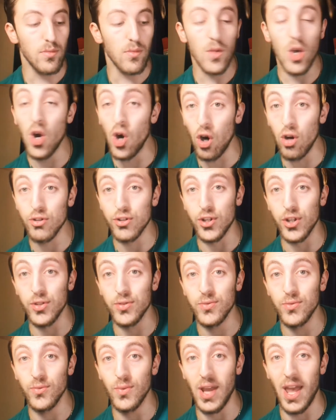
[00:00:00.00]
also,
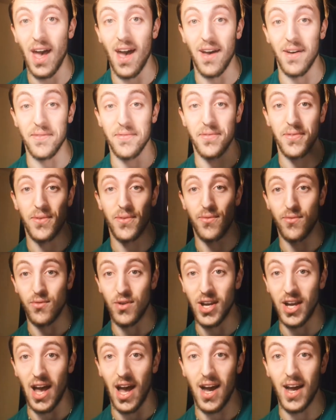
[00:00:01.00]
we have free
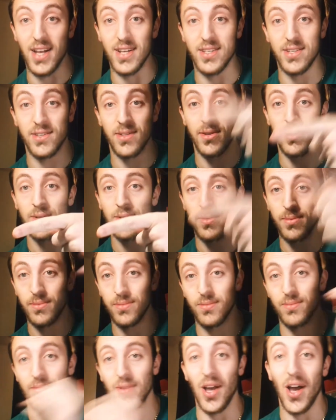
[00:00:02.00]
guides,
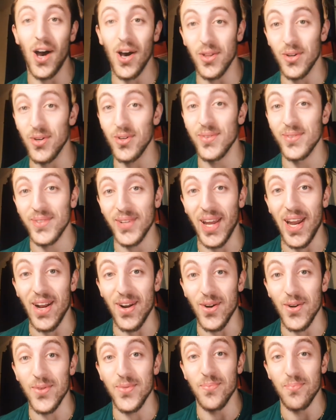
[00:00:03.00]
other
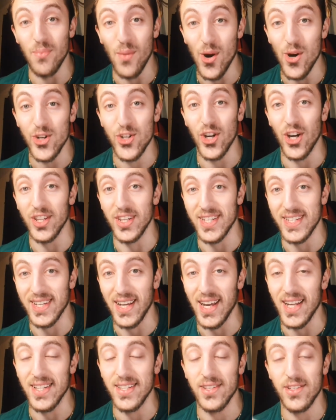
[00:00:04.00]
keto merch on the
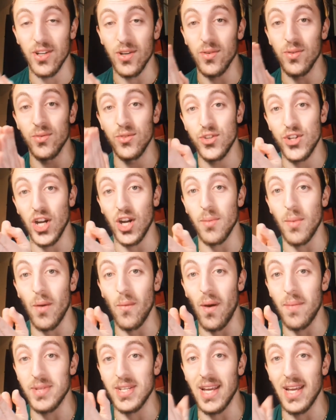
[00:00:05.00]
site. So check out my website